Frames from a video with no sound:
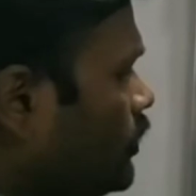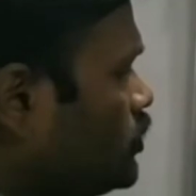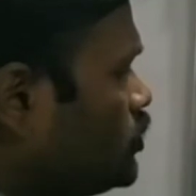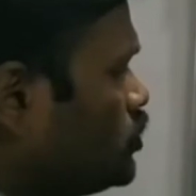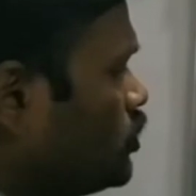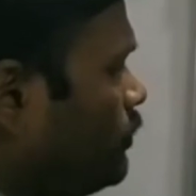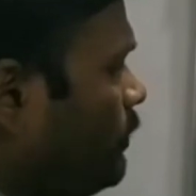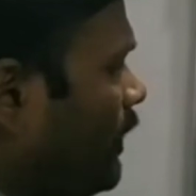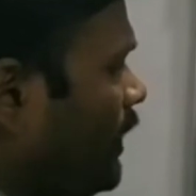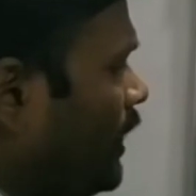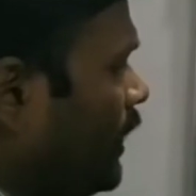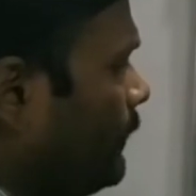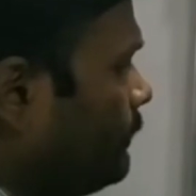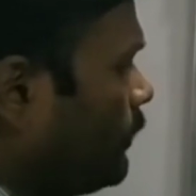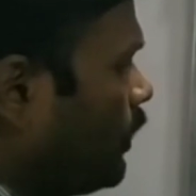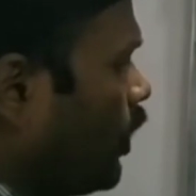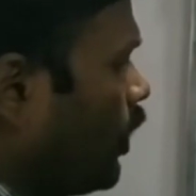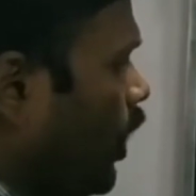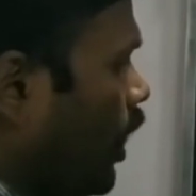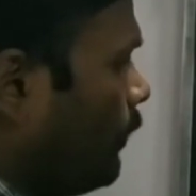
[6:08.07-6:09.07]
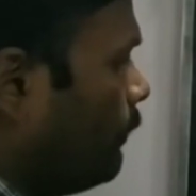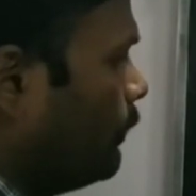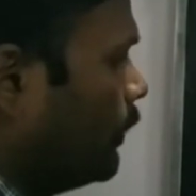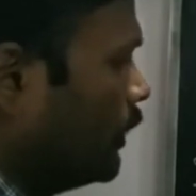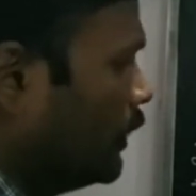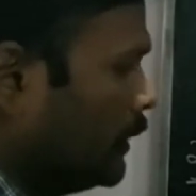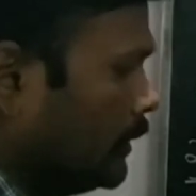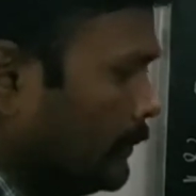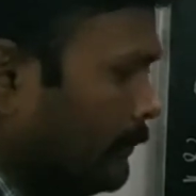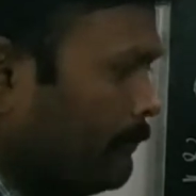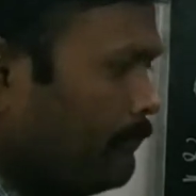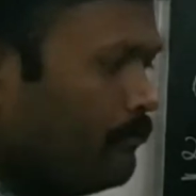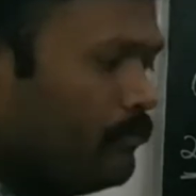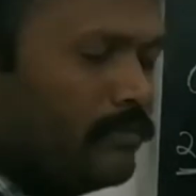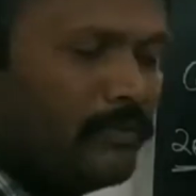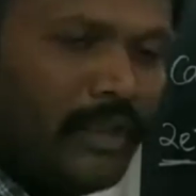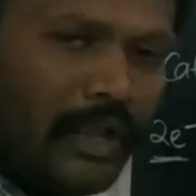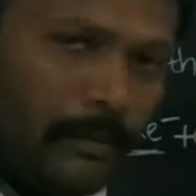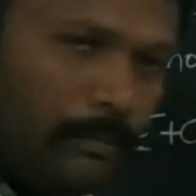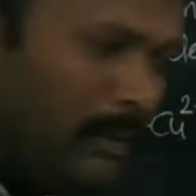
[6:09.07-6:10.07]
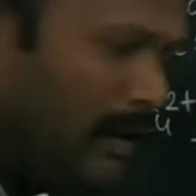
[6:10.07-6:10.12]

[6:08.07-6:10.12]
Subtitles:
to become copper. That